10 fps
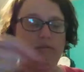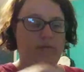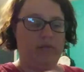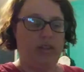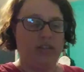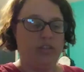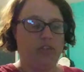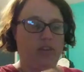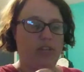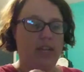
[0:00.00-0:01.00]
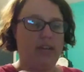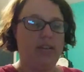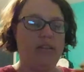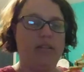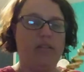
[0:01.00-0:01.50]
I just show you that,
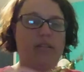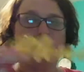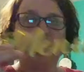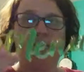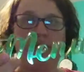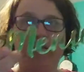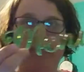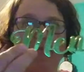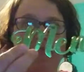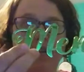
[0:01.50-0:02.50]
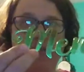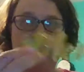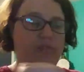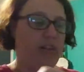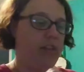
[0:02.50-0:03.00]
right?
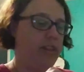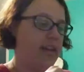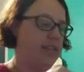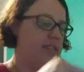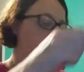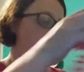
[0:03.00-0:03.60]
Fun little things.